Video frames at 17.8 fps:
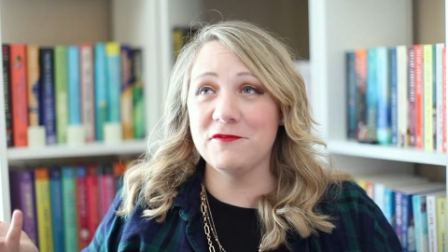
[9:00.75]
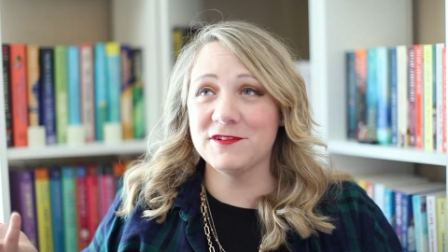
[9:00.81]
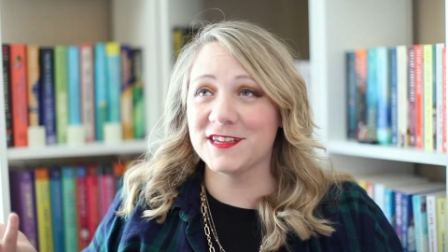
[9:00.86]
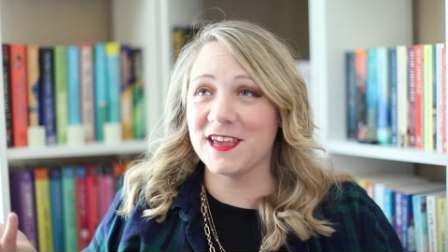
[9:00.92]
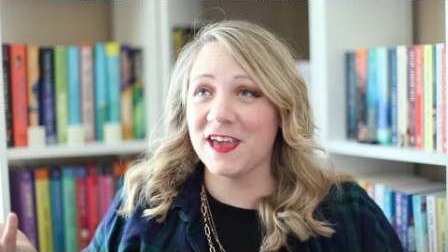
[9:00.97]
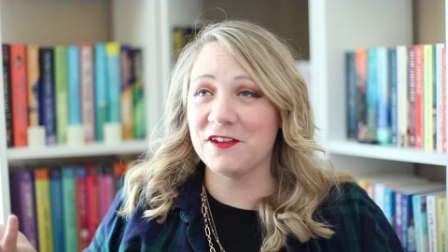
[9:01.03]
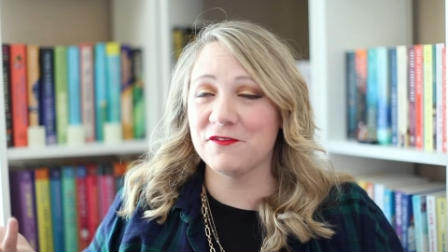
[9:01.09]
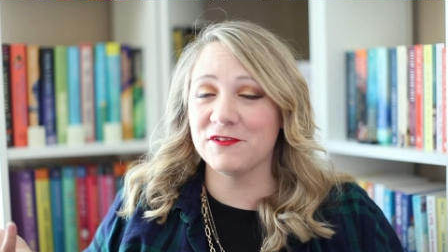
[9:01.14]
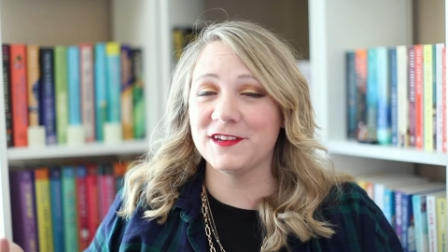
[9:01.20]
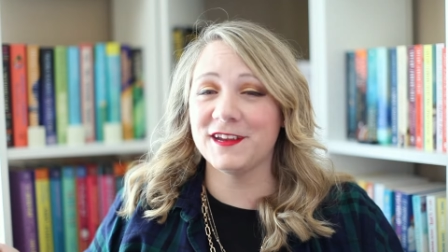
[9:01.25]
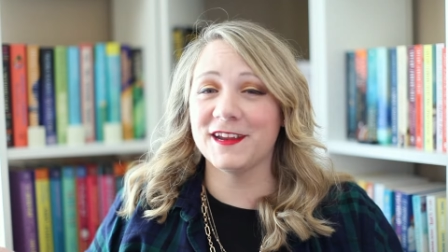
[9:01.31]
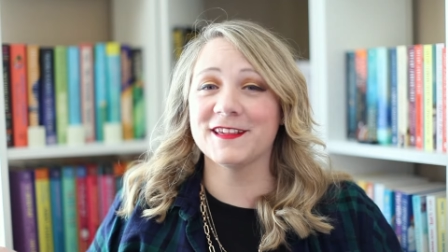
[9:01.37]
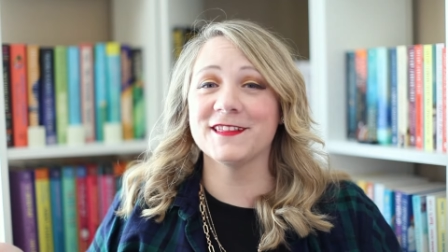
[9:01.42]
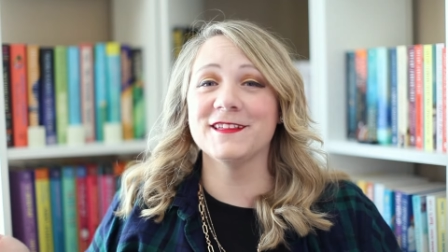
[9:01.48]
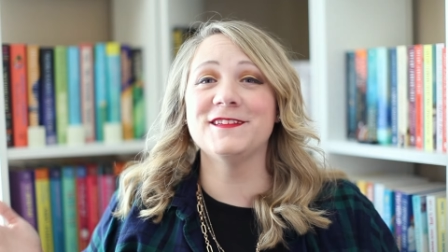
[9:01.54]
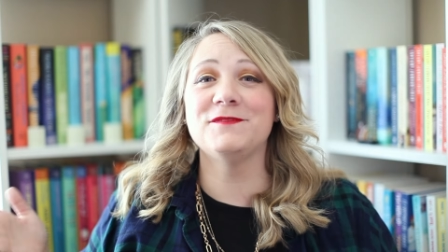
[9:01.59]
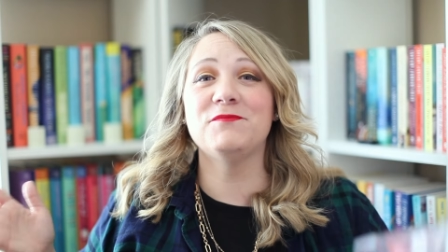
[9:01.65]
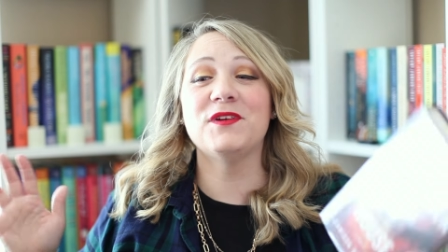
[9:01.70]
was kind of
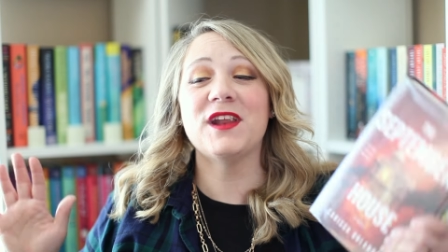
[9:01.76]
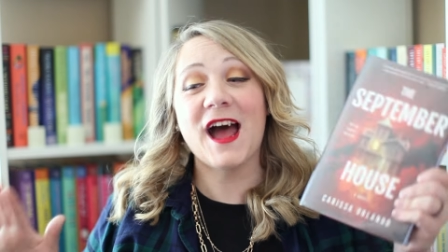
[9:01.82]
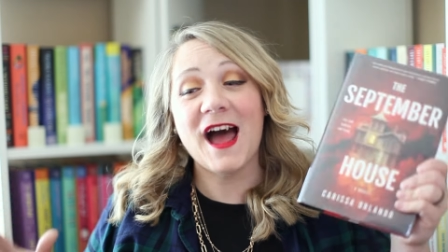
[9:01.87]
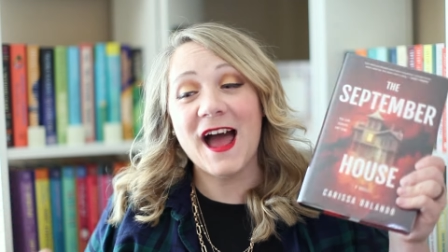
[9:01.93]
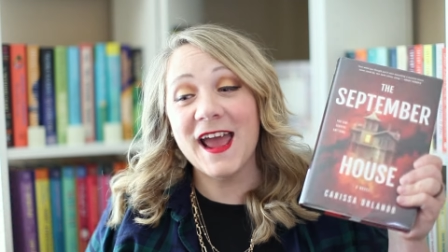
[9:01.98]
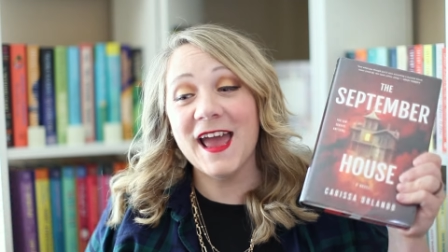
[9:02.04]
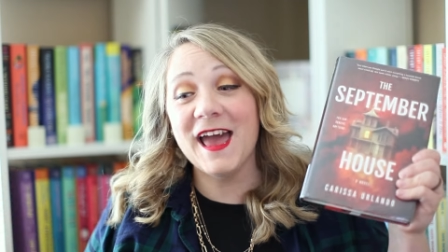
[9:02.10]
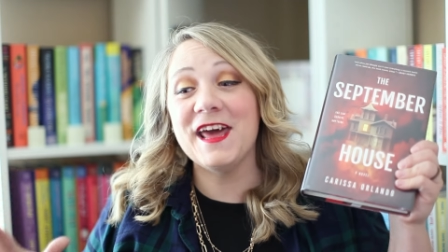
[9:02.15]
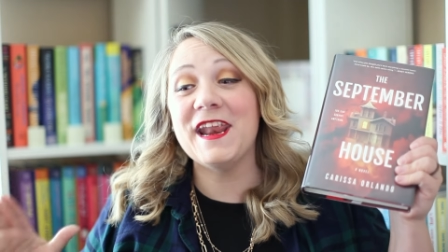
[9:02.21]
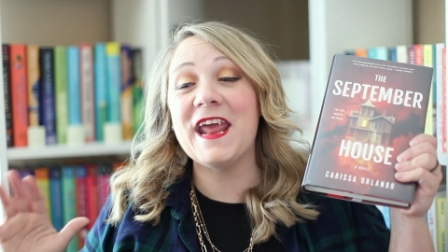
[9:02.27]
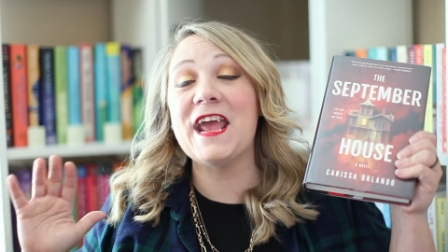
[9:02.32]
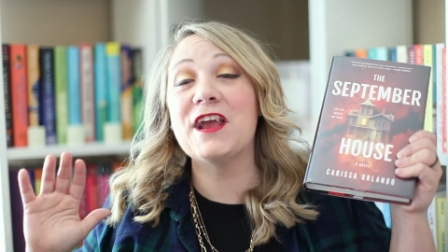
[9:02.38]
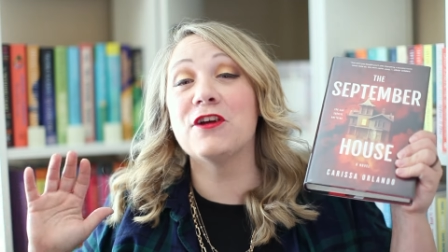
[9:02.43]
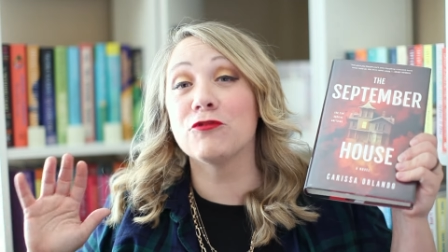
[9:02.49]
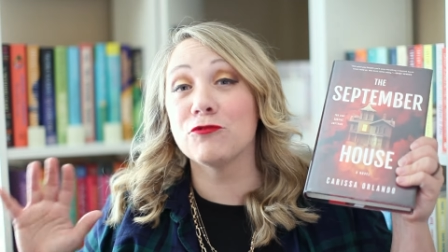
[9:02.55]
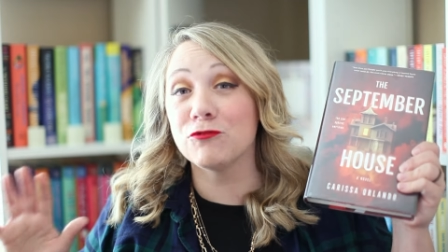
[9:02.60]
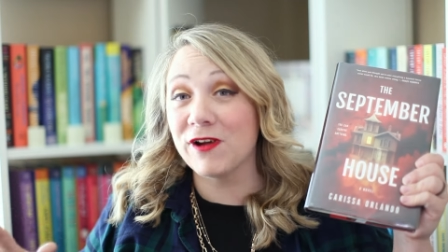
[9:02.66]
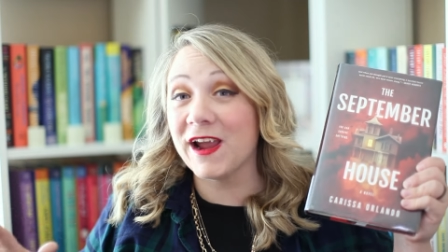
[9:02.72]
ridiculous, but I had a
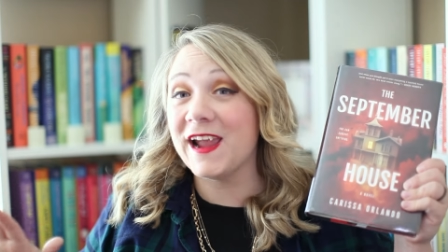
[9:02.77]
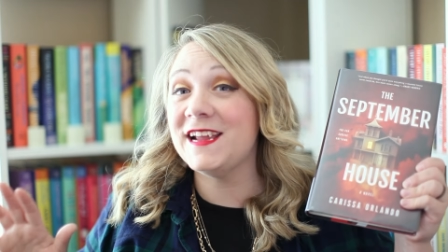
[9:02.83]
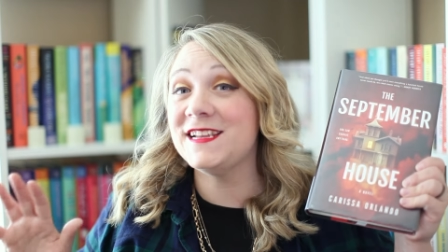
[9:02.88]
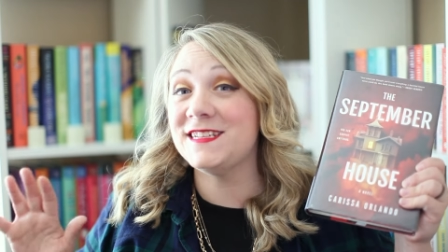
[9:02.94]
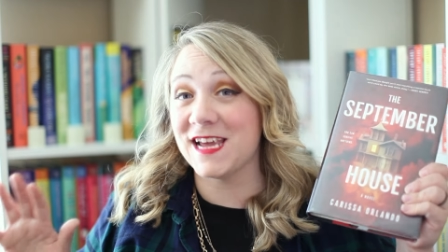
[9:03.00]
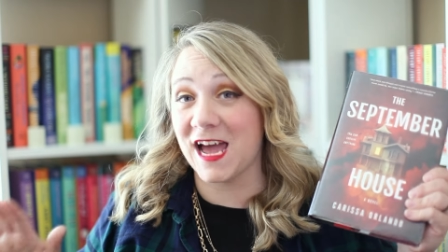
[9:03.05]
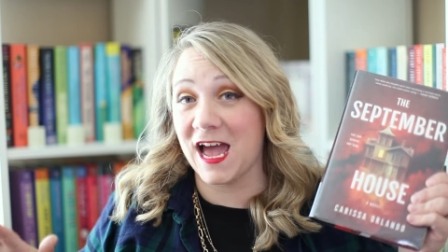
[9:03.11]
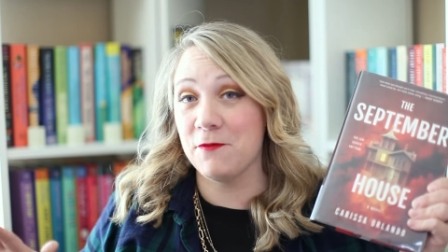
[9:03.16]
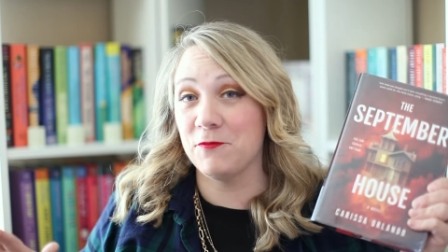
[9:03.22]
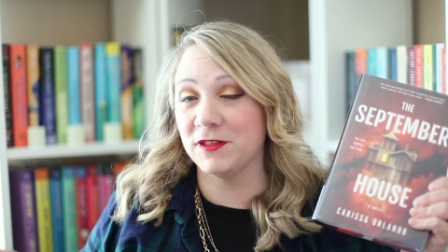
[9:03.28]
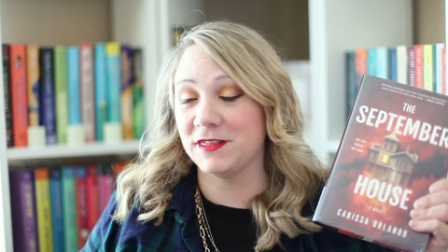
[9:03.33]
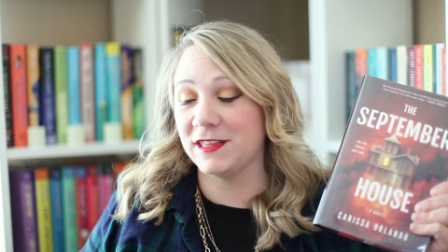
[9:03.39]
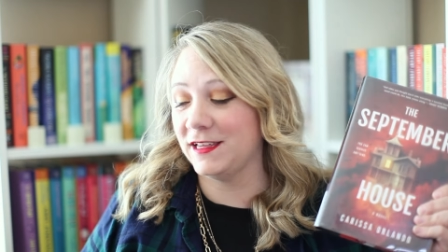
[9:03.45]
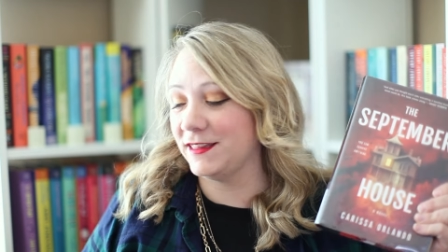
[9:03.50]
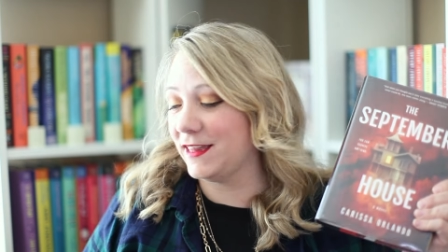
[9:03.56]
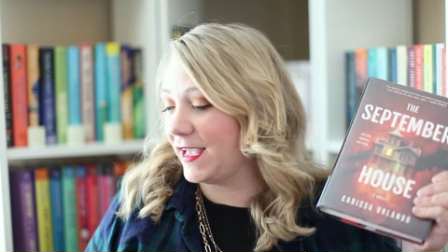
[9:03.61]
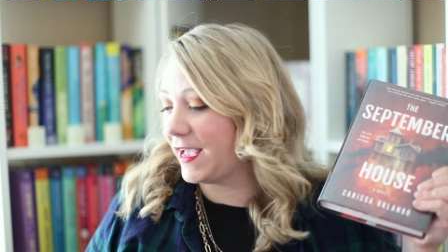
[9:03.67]
great time with it.